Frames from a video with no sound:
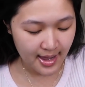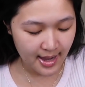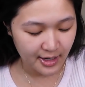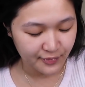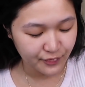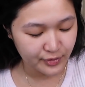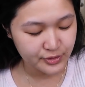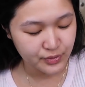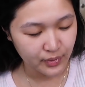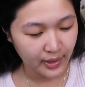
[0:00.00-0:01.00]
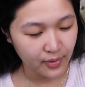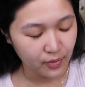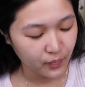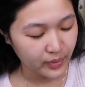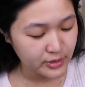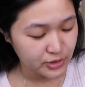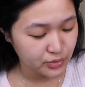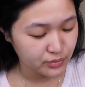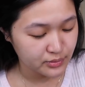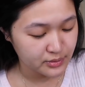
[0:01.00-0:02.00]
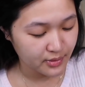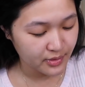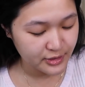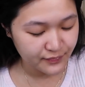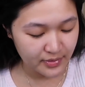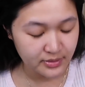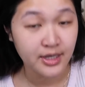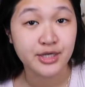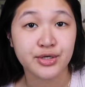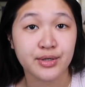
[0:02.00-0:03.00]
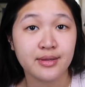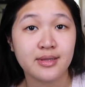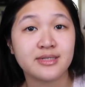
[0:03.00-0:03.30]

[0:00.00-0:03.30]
And for school, I always use this foundation.